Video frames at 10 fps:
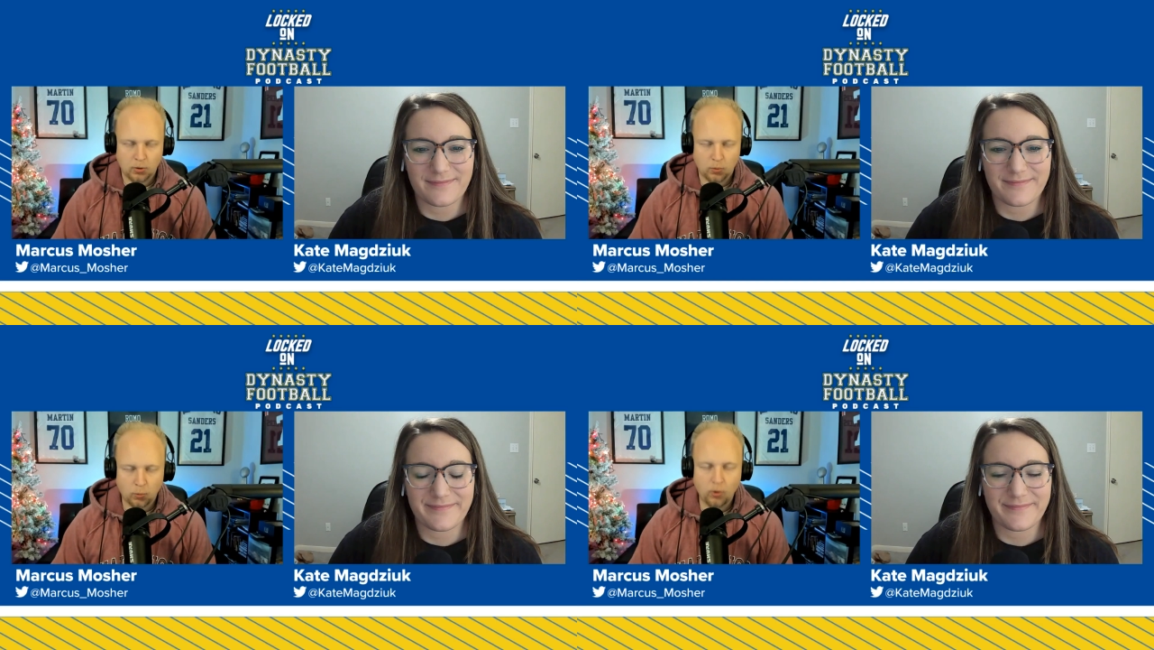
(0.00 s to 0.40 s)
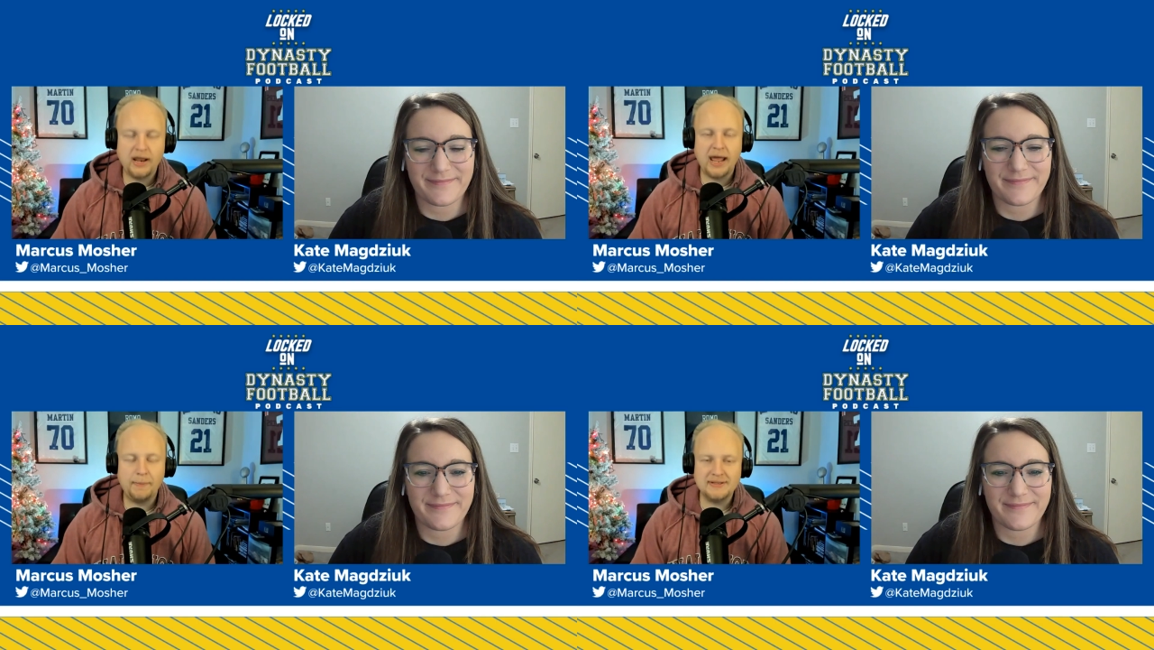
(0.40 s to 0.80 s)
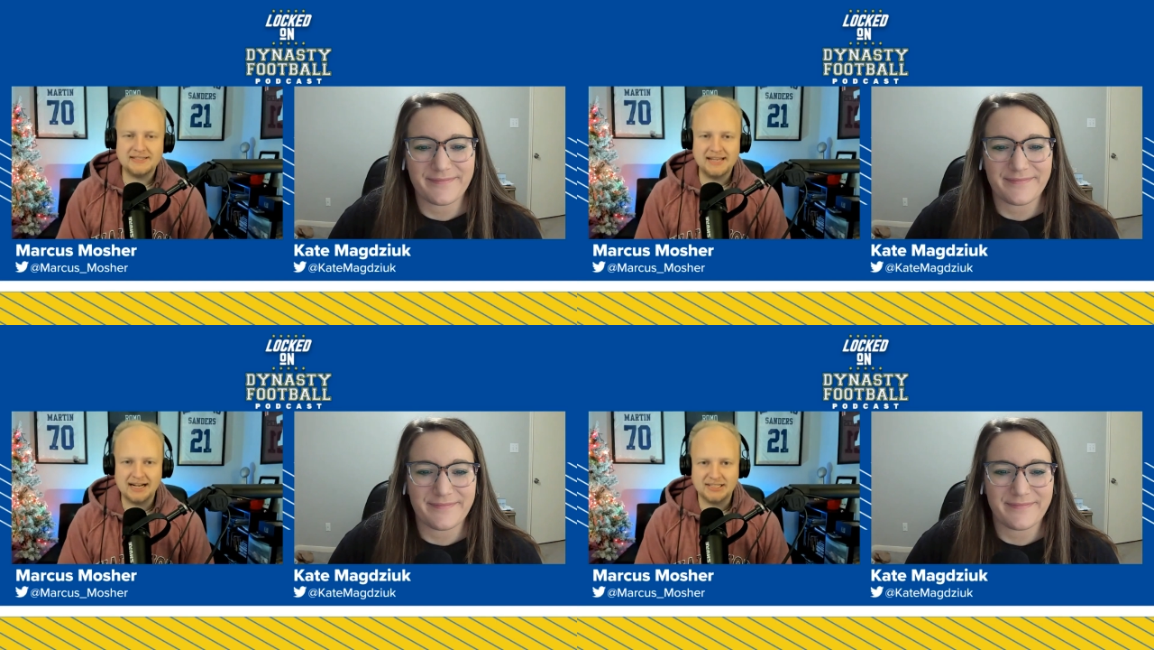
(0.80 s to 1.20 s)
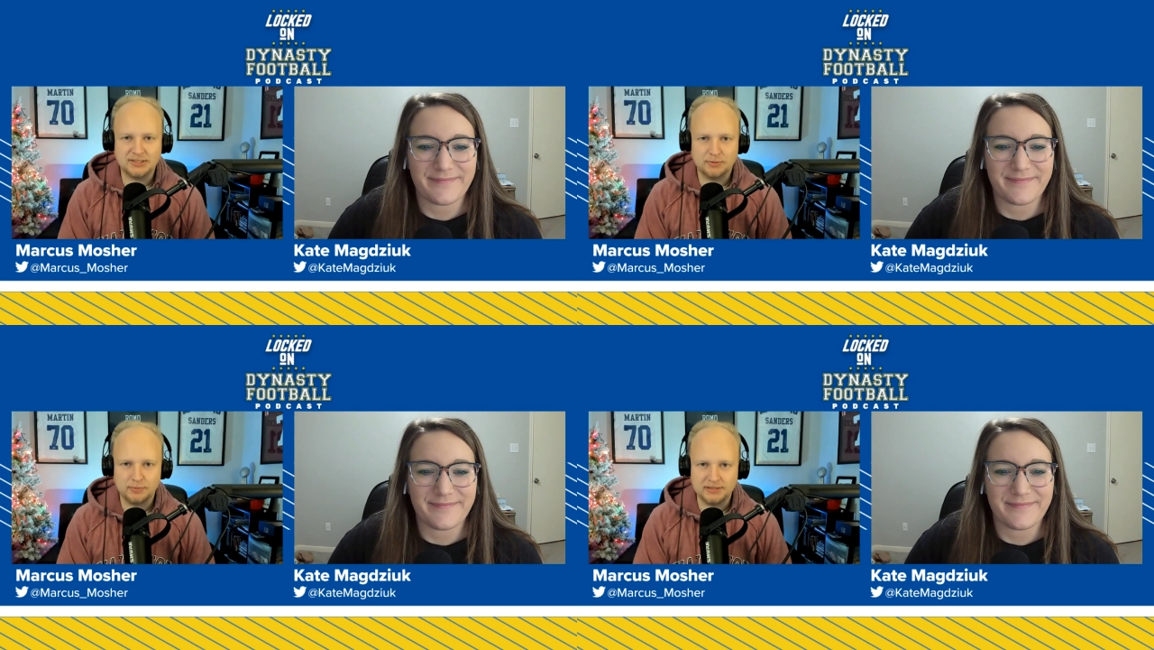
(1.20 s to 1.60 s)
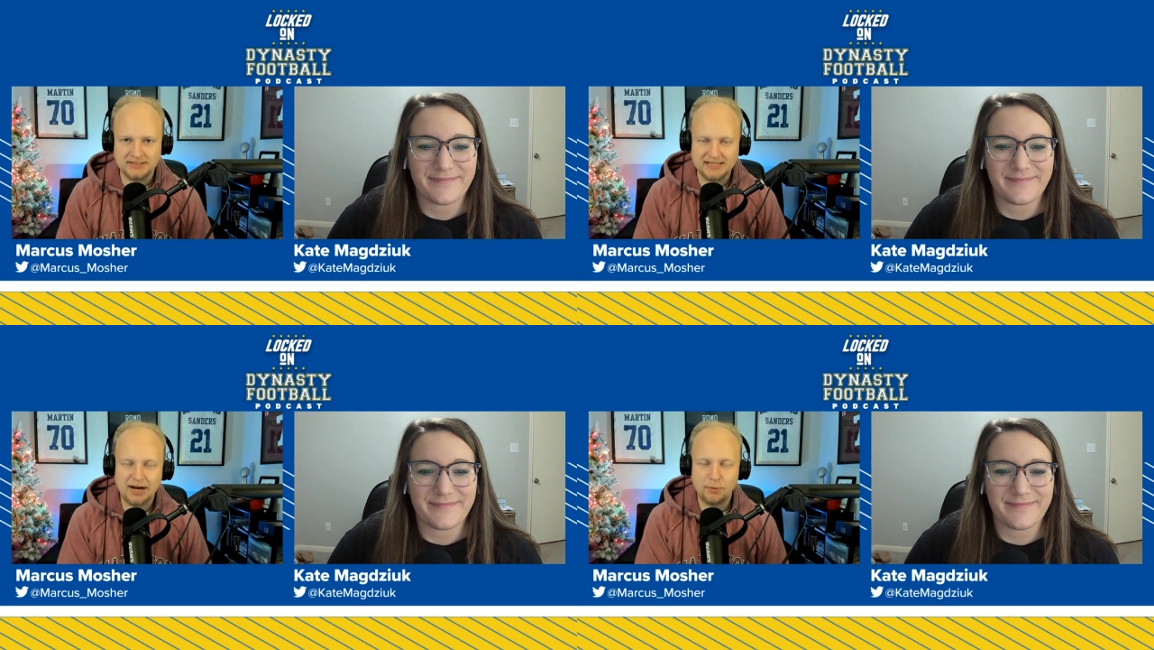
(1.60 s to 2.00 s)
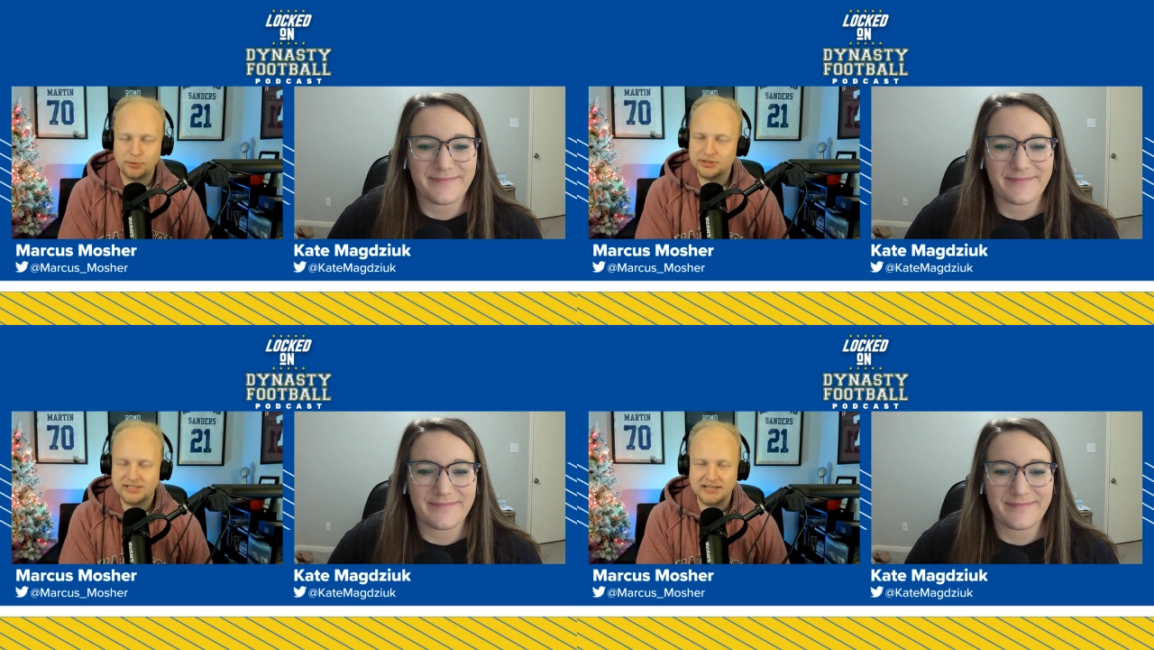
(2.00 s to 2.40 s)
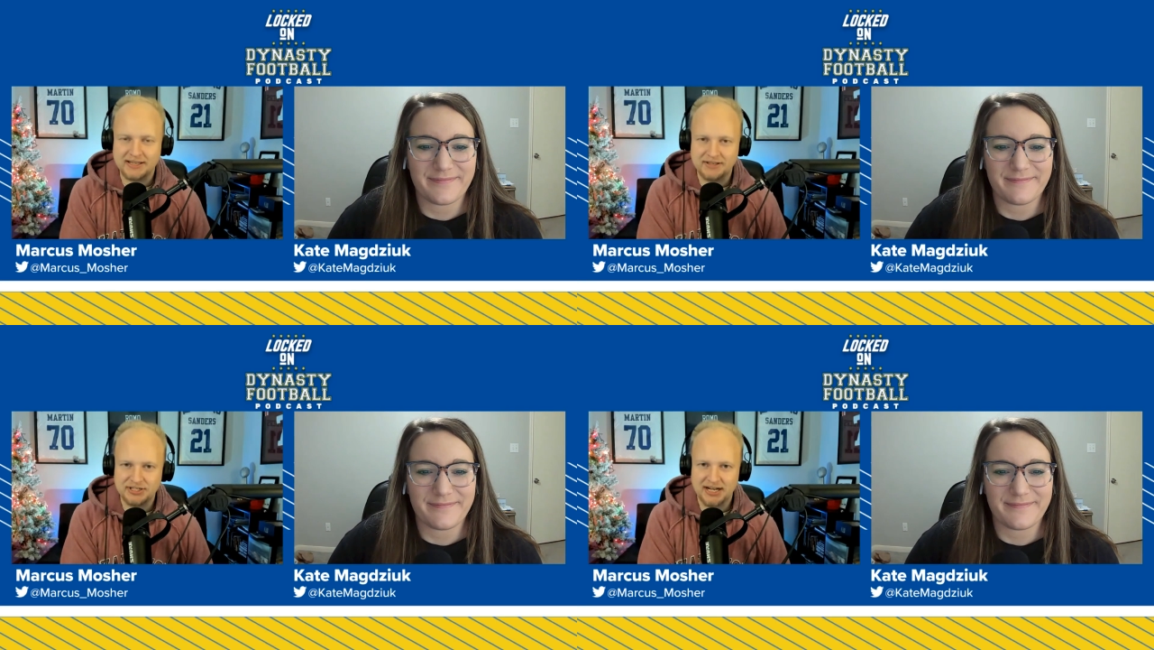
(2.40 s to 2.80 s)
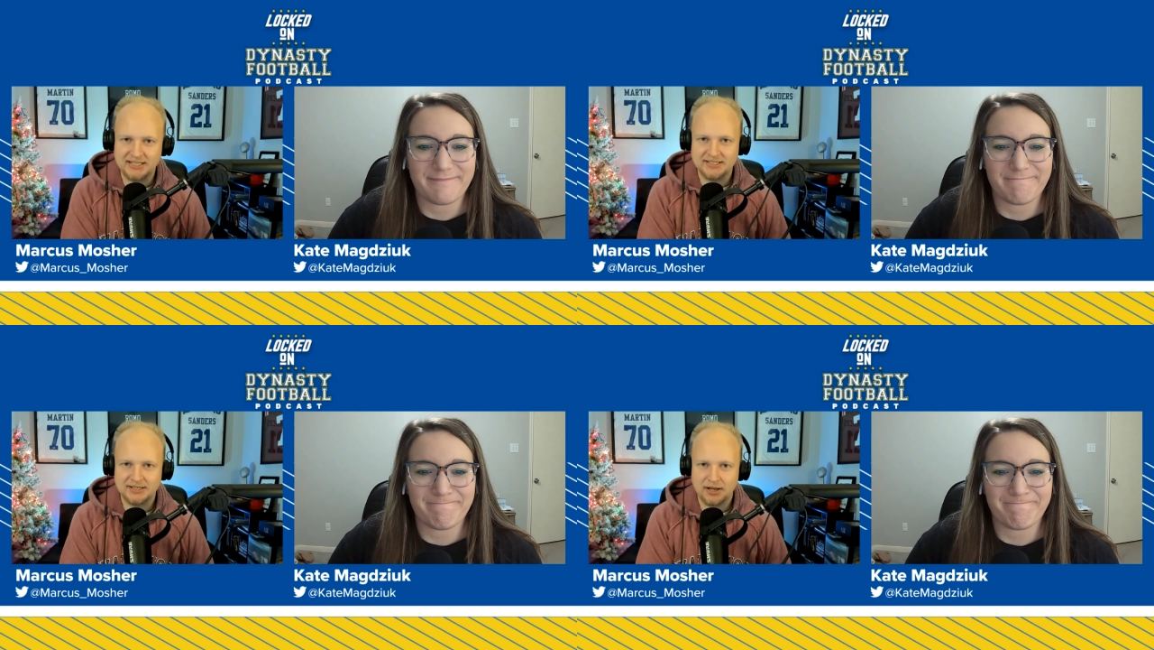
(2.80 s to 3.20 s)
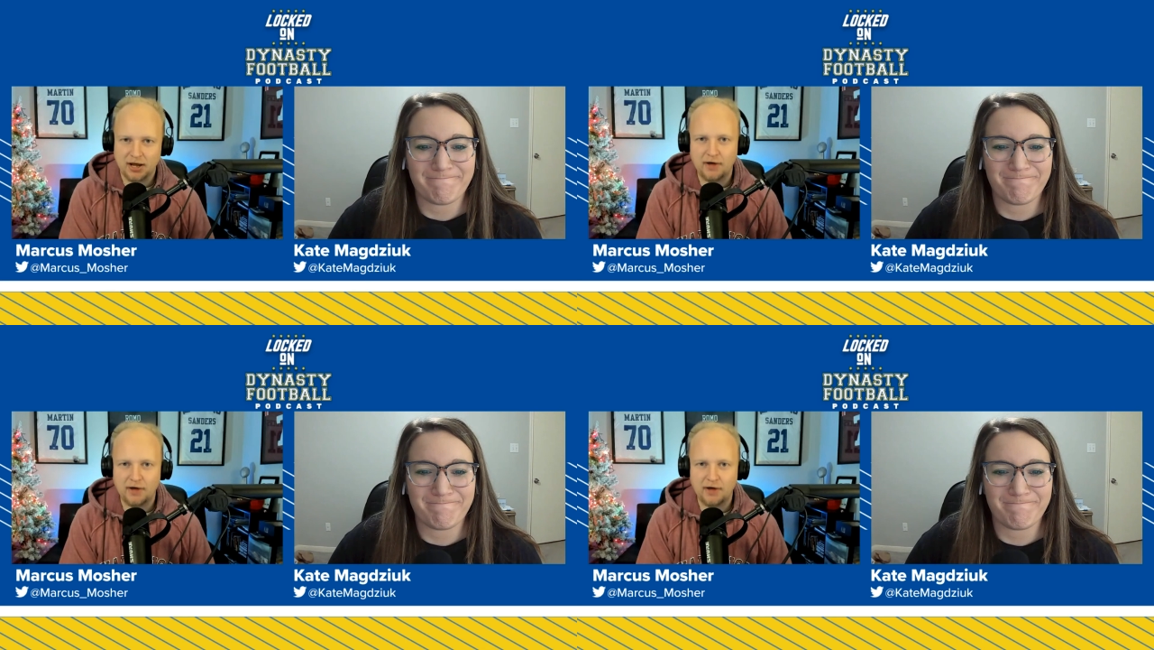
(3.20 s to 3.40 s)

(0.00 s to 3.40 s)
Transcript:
Speaker 1: What happens next with Zach Wilson and the Jets?